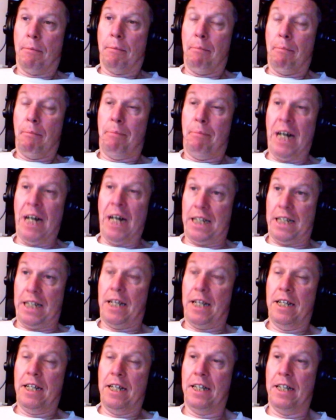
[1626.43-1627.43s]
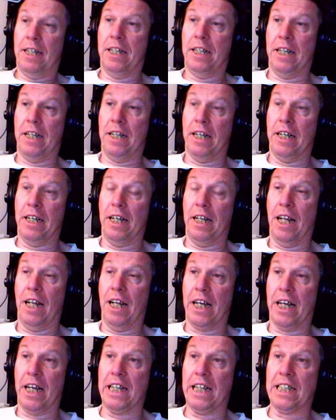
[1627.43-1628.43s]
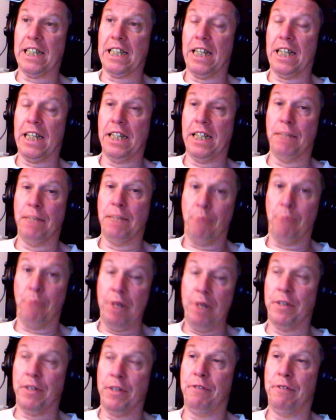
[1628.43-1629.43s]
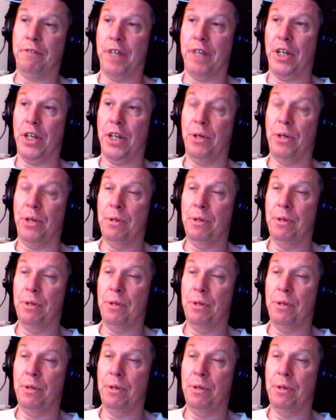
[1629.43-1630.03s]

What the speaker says: But, like I said in the previous video,